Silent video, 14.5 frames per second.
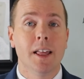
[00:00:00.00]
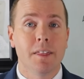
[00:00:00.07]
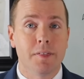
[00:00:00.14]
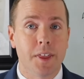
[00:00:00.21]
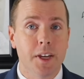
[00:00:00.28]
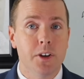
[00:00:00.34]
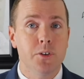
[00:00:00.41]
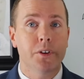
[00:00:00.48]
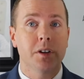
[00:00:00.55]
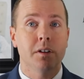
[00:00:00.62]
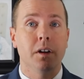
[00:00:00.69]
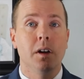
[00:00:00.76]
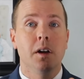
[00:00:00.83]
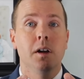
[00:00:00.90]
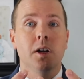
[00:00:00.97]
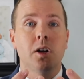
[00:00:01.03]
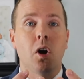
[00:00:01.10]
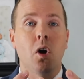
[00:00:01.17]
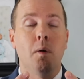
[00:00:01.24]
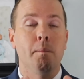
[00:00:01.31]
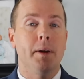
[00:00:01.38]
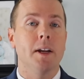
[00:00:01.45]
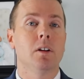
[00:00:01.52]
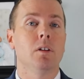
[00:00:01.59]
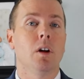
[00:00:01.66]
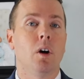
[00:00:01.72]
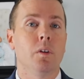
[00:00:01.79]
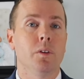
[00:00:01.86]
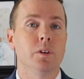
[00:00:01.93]
then you can commingle
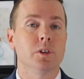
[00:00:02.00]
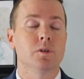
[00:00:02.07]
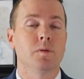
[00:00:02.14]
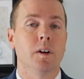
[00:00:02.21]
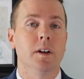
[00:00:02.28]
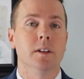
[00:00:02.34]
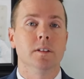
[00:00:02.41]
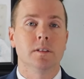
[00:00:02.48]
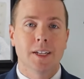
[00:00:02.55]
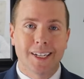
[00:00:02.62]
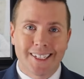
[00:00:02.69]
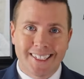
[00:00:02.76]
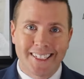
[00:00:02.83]
all those funds,